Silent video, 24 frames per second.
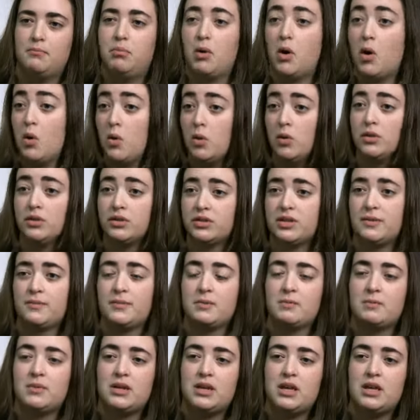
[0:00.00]
bowl or
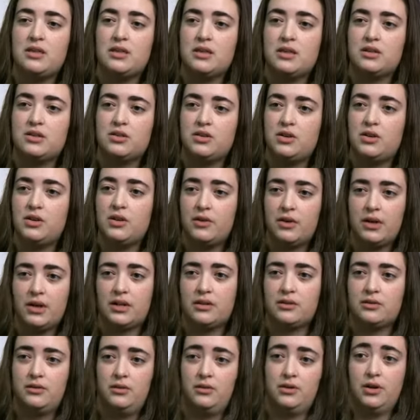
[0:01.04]
something beneath it, so you don't
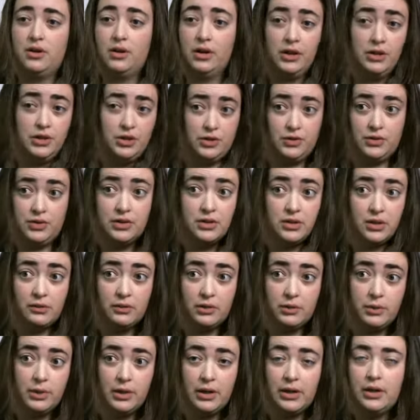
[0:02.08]
get turkey juices
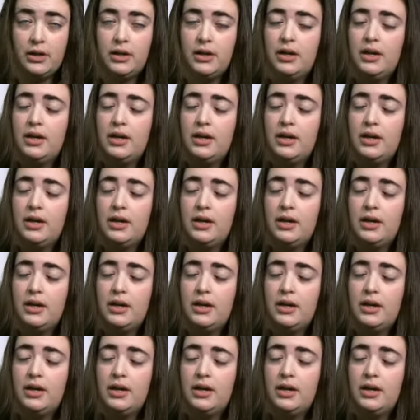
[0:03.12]
everywhere.